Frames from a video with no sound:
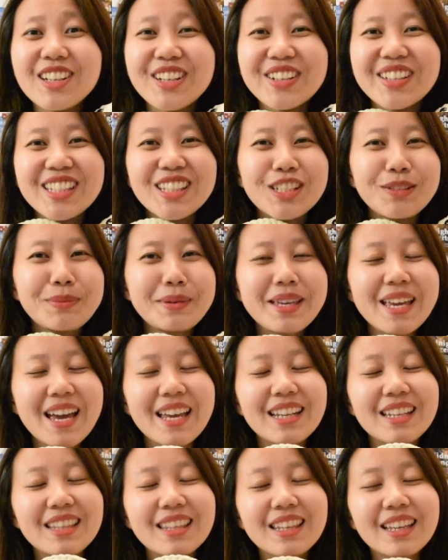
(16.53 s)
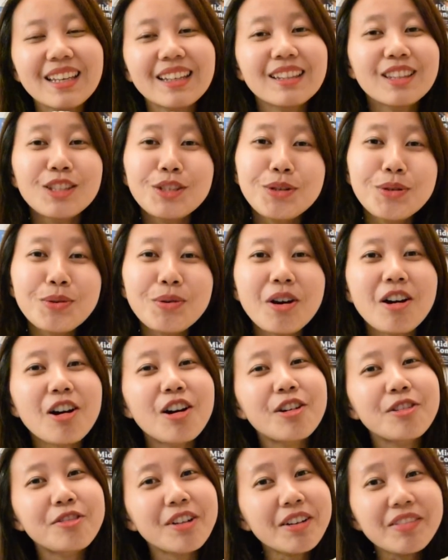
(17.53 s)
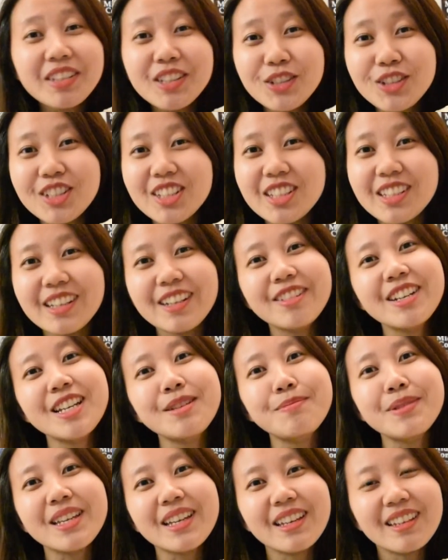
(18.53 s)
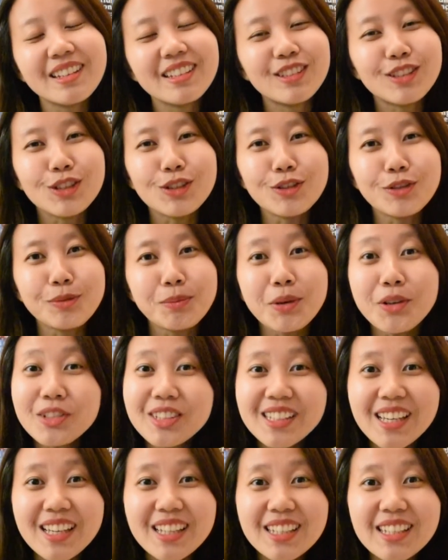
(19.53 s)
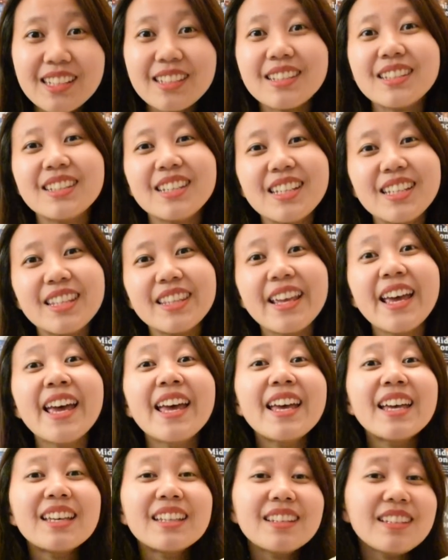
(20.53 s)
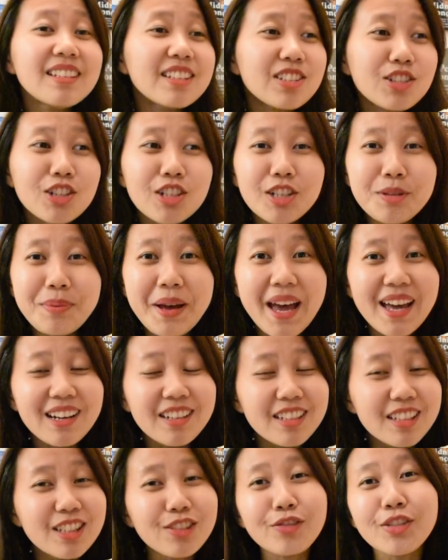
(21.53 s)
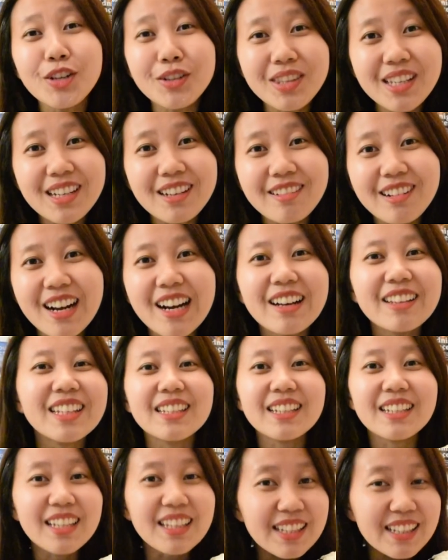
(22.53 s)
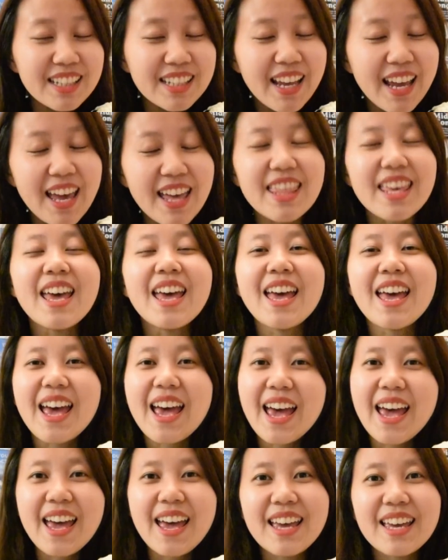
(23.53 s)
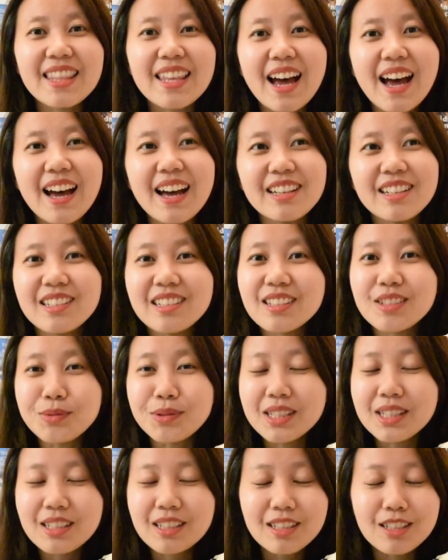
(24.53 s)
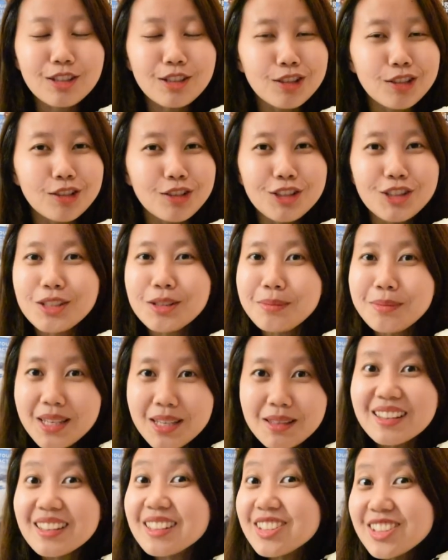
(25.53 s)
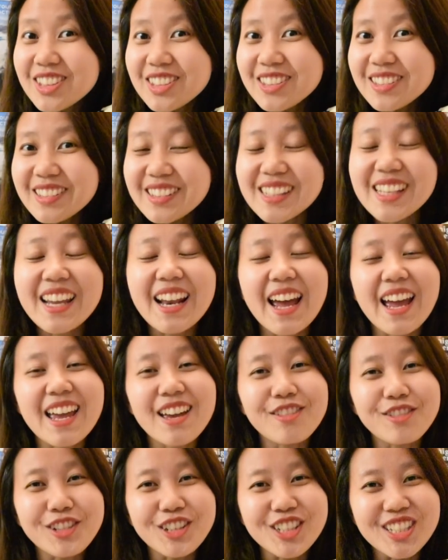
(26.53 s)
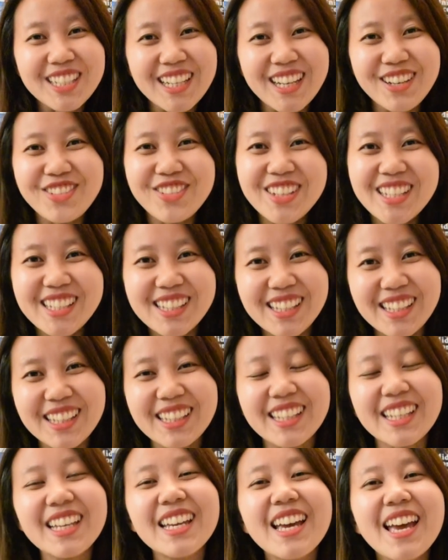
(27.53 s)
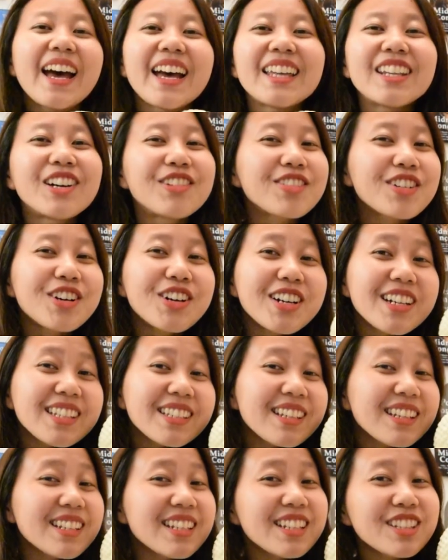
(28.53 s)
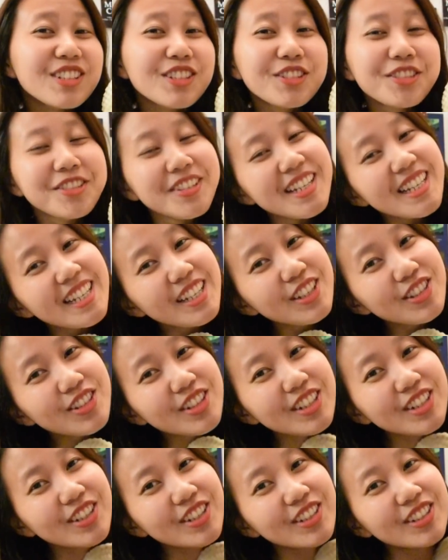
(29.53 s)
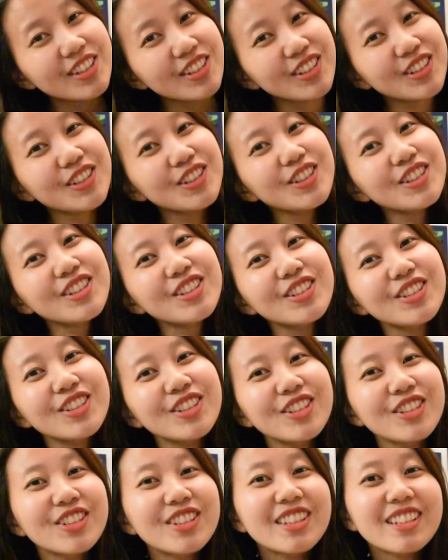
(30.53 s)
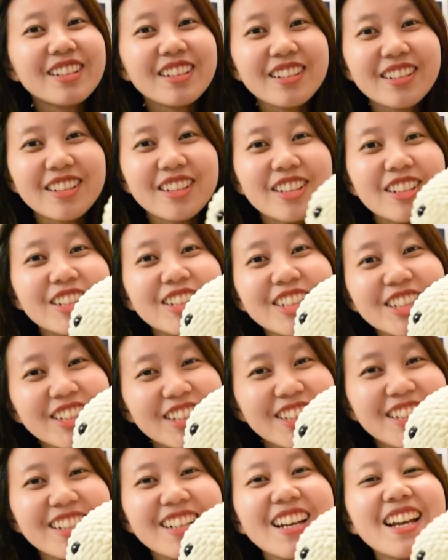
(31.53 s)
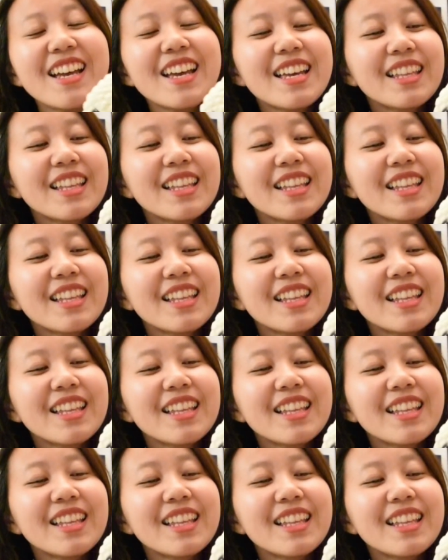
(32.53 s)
going to be anything new or revolutionary because you've most likely seen these turtle patterns floating around the internet, and I just wanted you to meet the turtles that I have crocheted recently. And of course, I need to reintroduce you to Turtle.